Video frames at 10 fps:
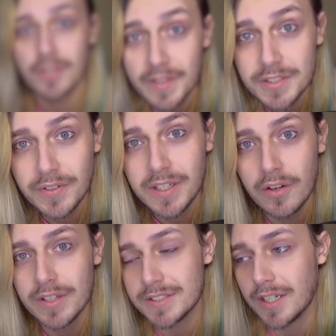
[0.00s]
this
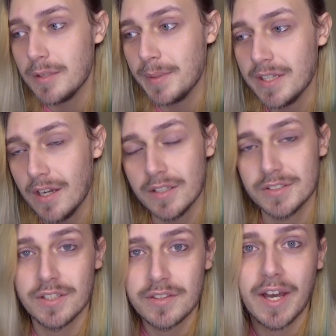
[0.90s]
video is going to be the
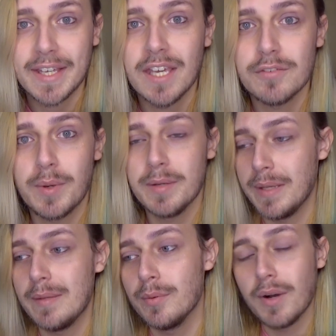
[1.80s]
answer that I give when
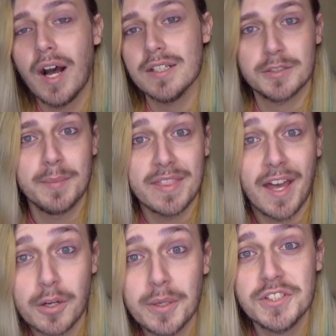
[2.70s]
people ask me
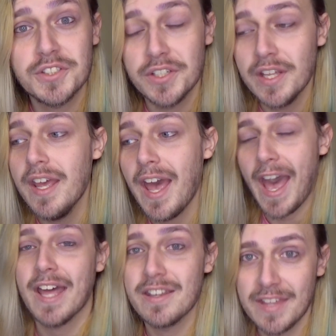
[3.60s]
that question
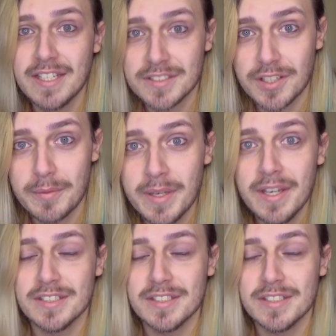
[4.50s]
and then some.